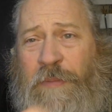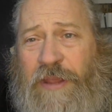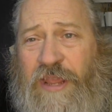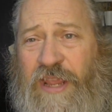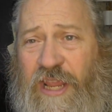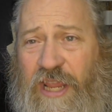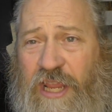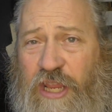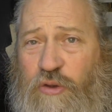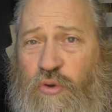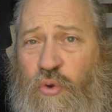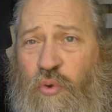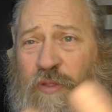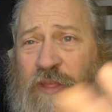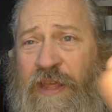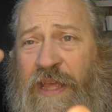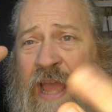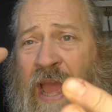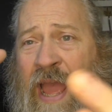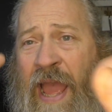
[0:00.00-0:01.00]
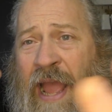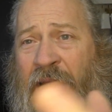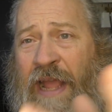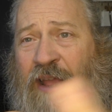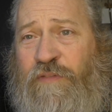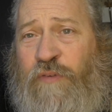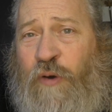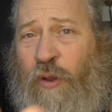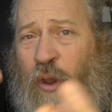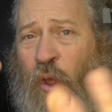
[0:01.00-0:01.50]
me to the
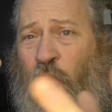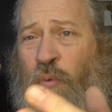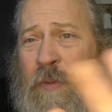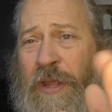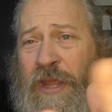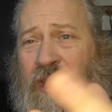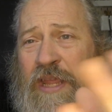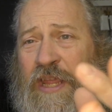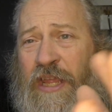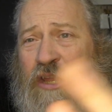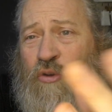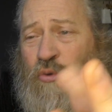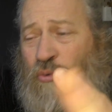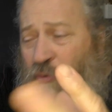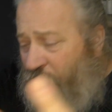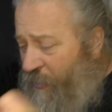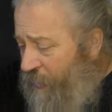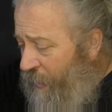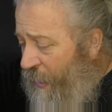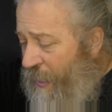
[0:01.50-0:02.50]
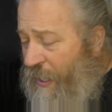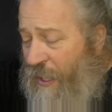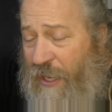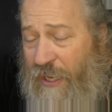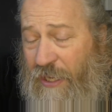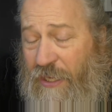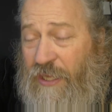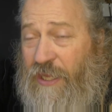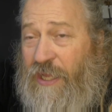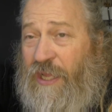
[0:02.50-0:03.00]
cack. Follow me to the
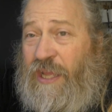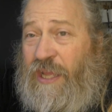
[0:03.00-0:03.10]
cack.